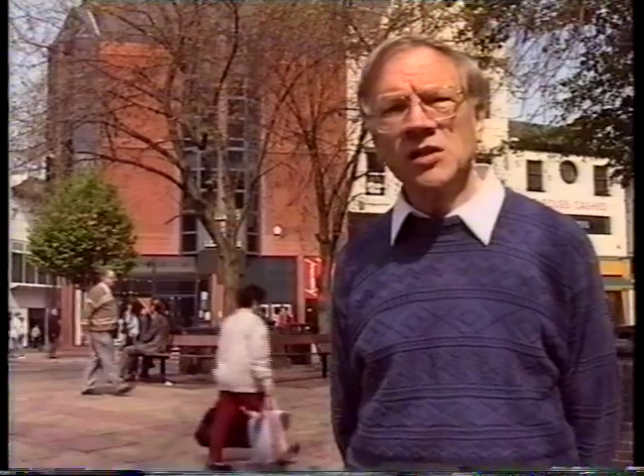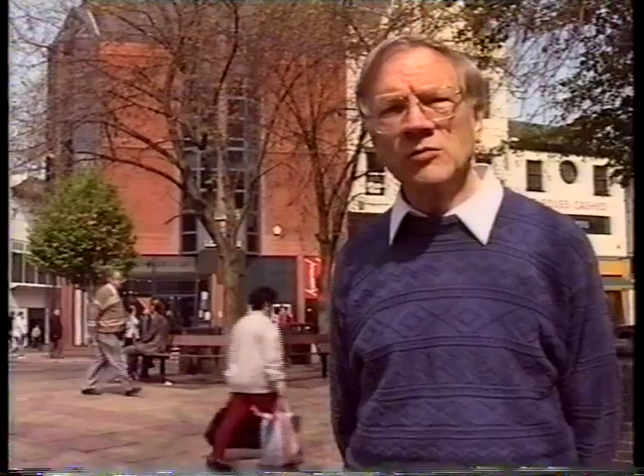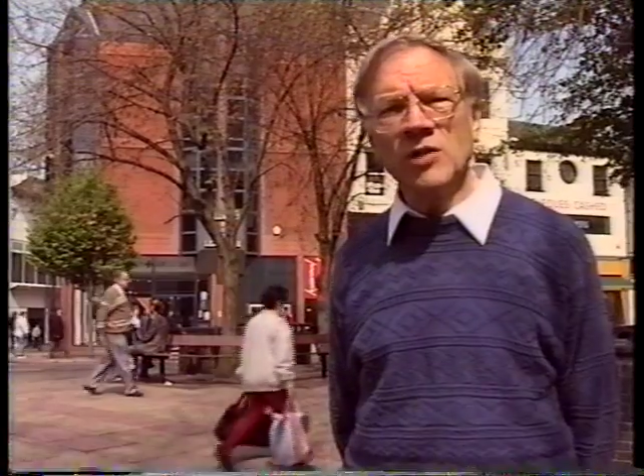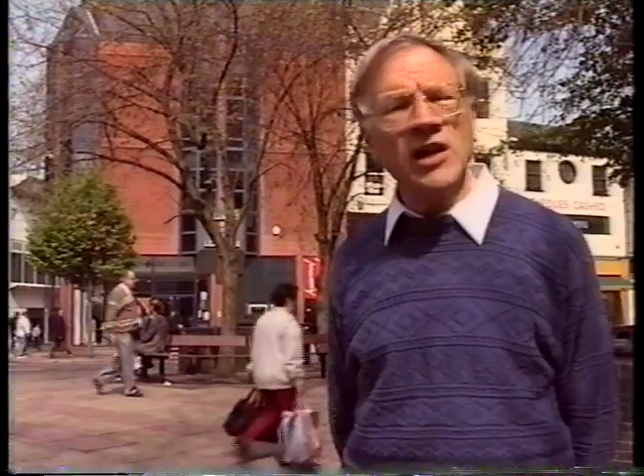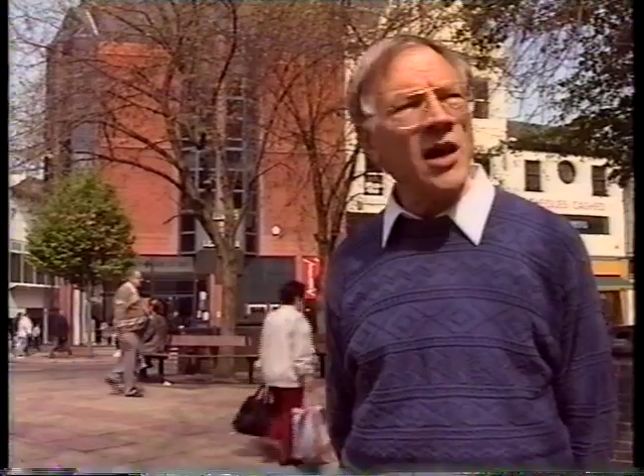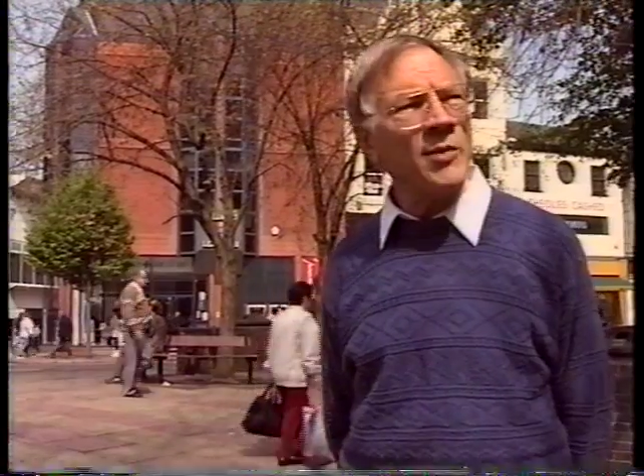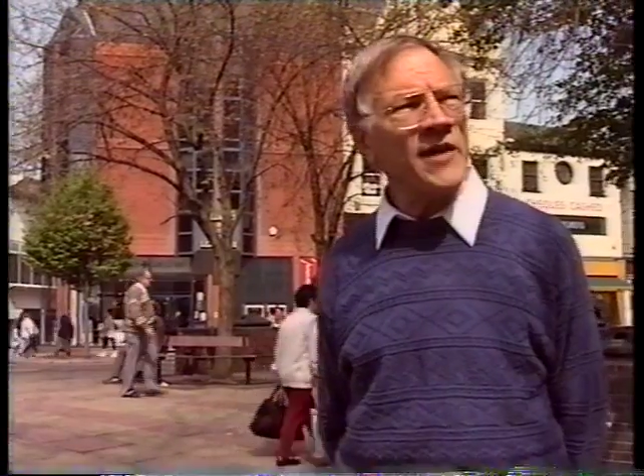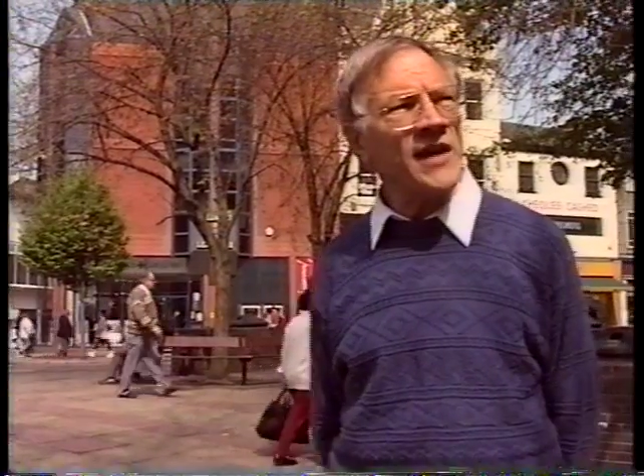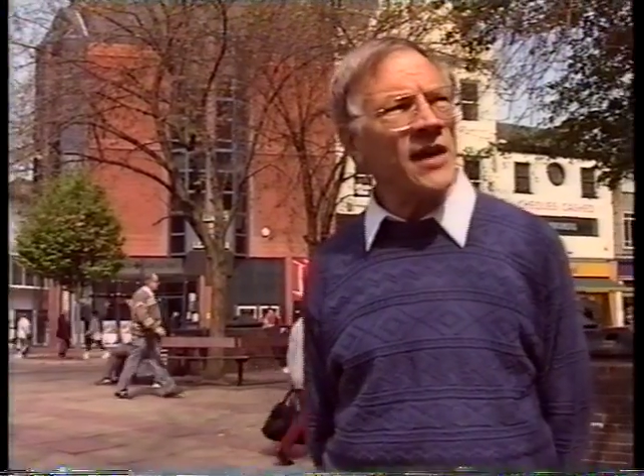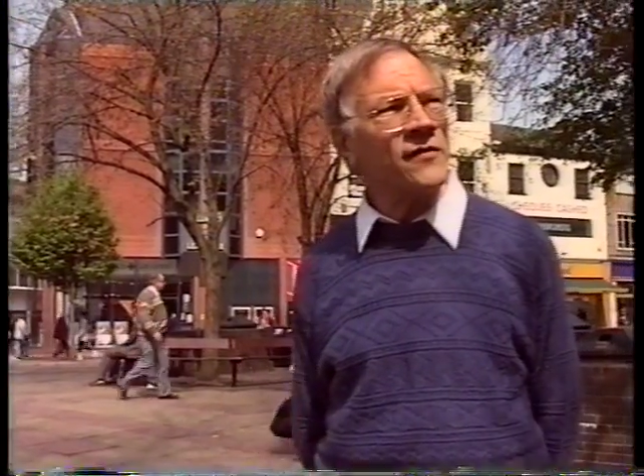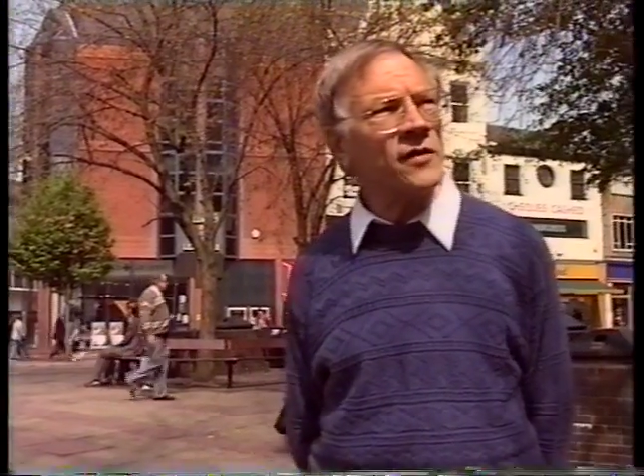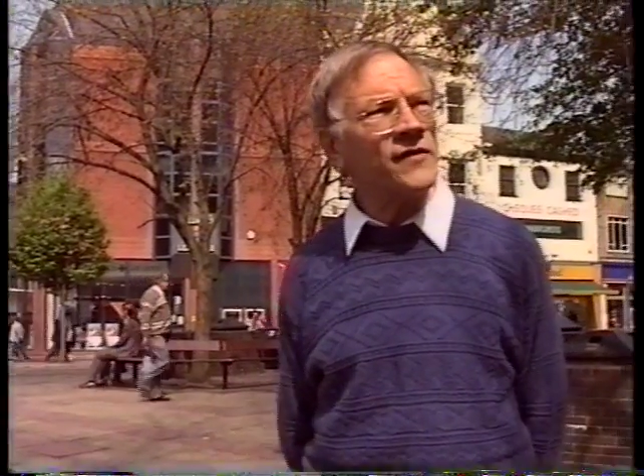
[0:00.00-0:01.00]
Well, how about
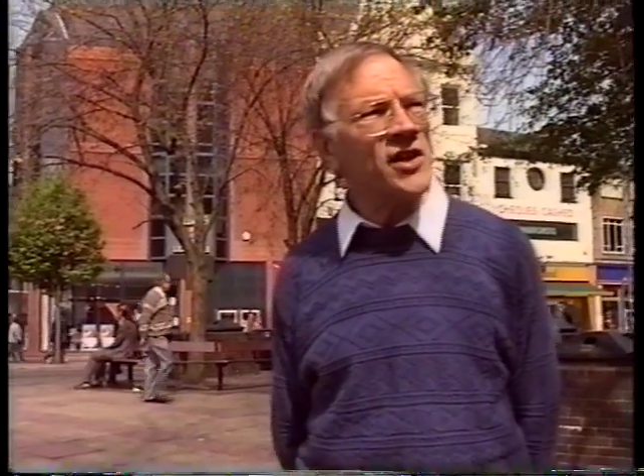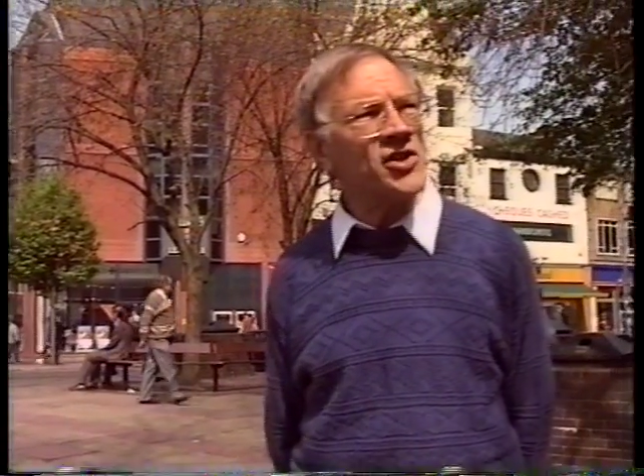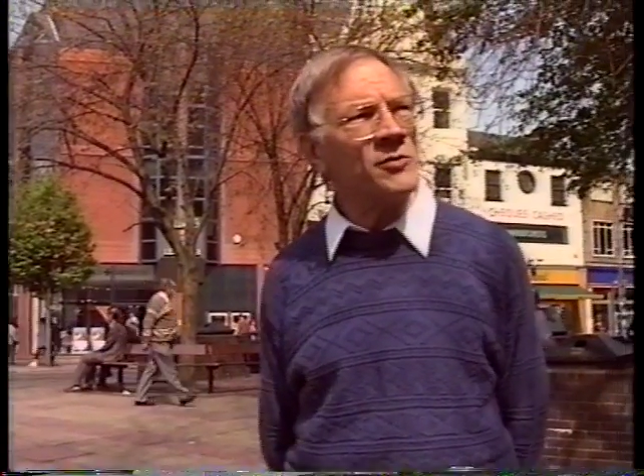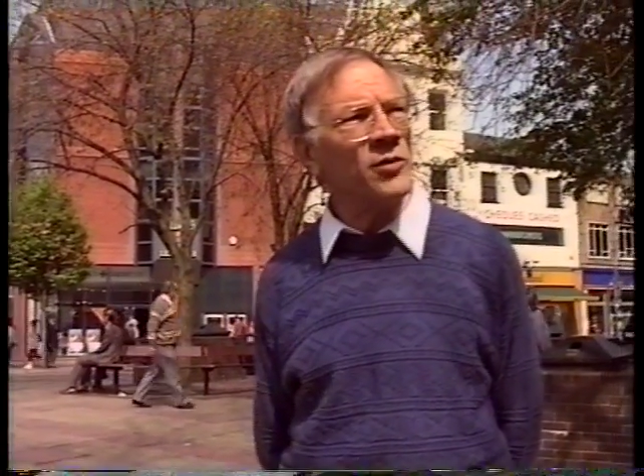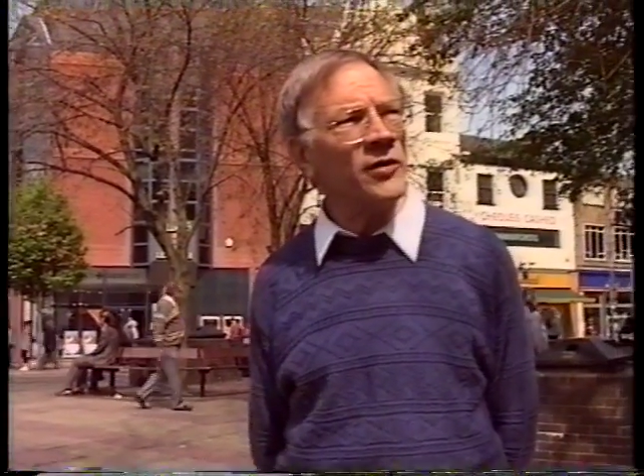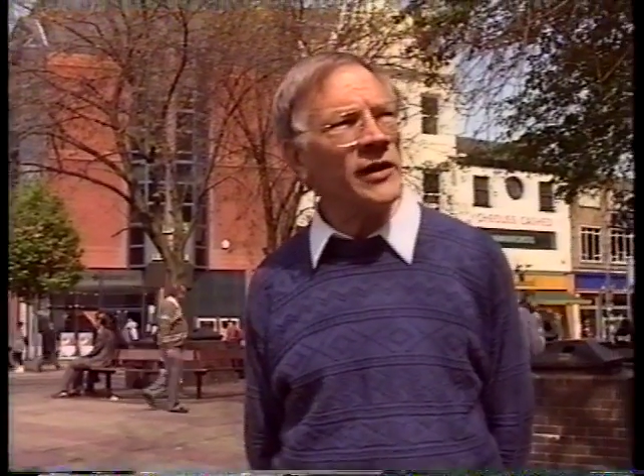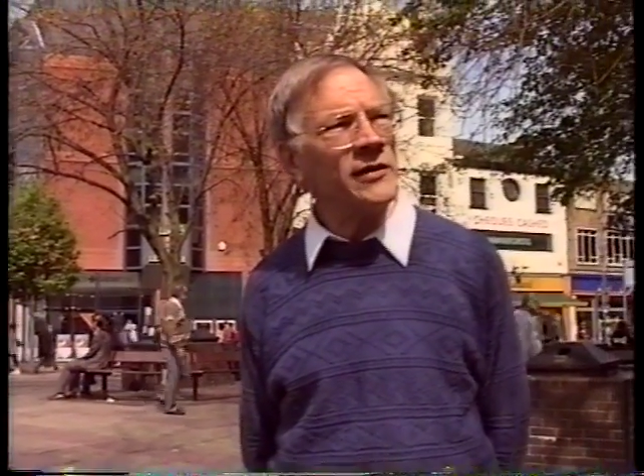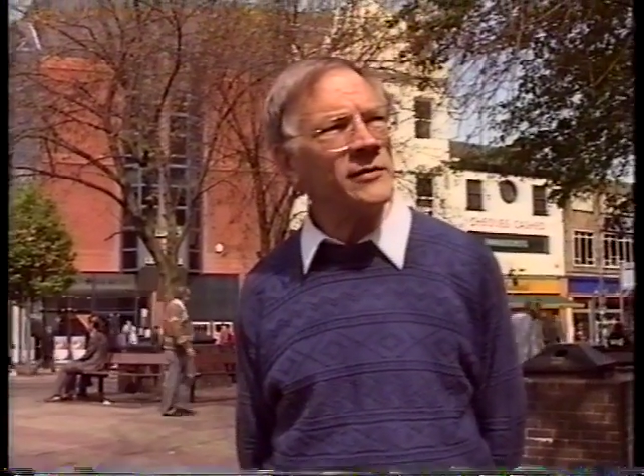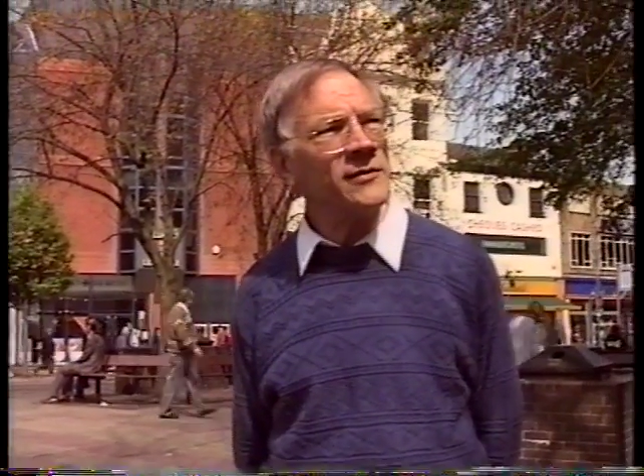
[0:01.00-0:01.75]
that for a finishing point?